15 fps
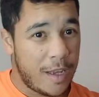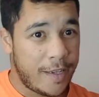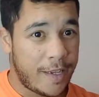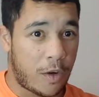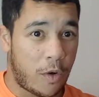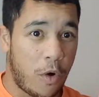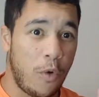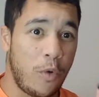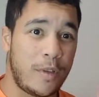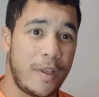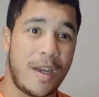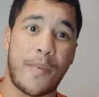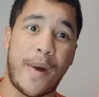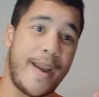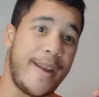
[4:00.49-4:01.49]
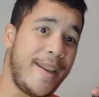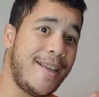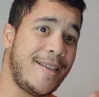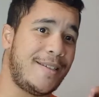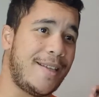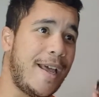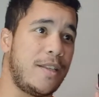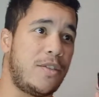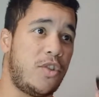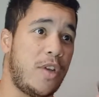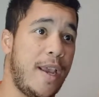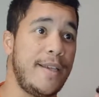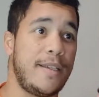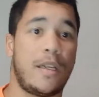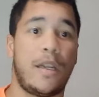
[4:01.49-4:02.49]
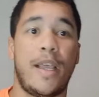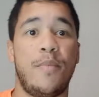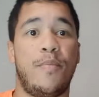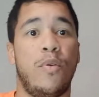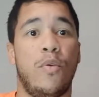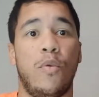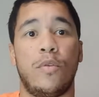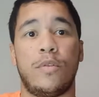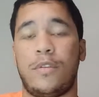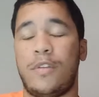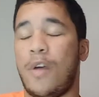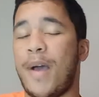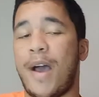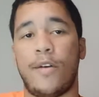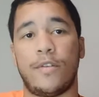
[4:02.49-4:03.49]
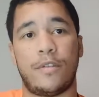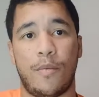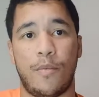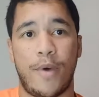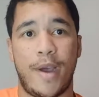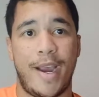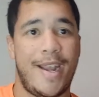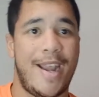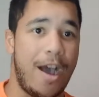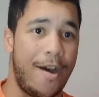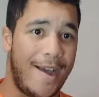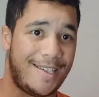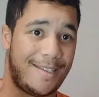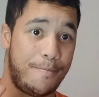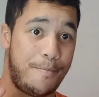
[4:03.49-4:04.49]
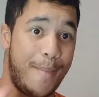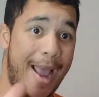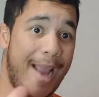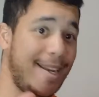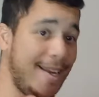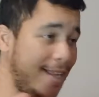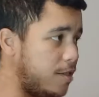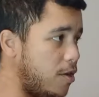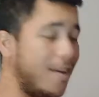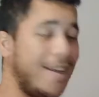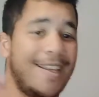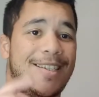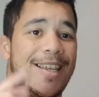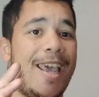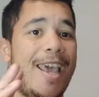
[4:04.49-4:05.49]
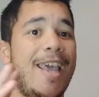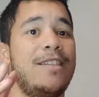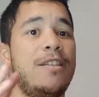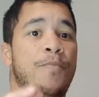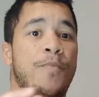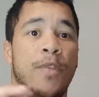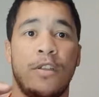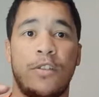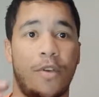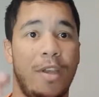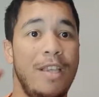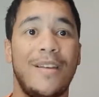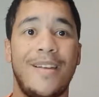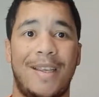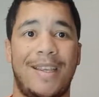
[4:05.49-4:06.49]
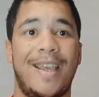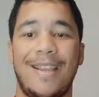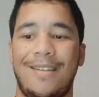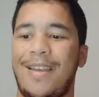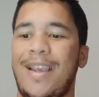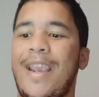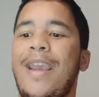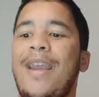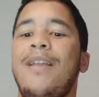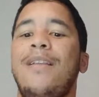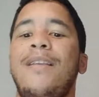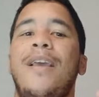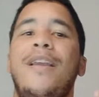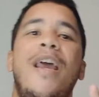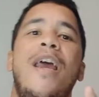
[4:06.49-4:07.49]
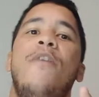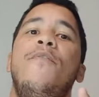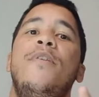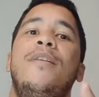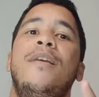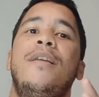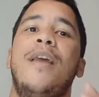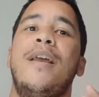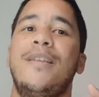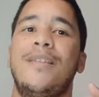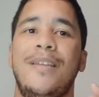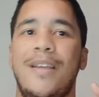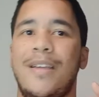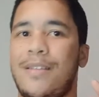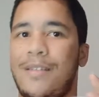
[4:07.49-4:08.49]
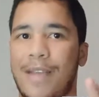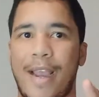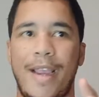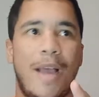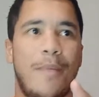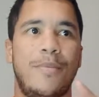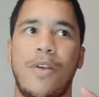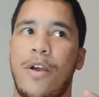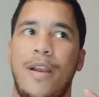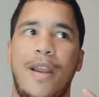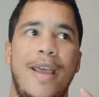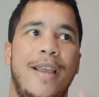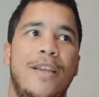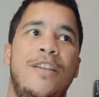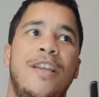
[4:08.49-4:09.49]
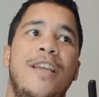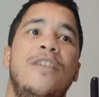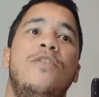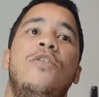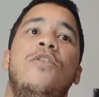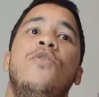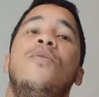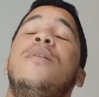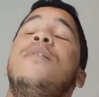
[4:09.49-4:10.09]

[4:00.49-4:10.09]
the cool thing about it is that Chase Claypool somehow, someway now has magnets on his hands. So he's going to catch anything and everything that is in his sight. I'm talking like this dude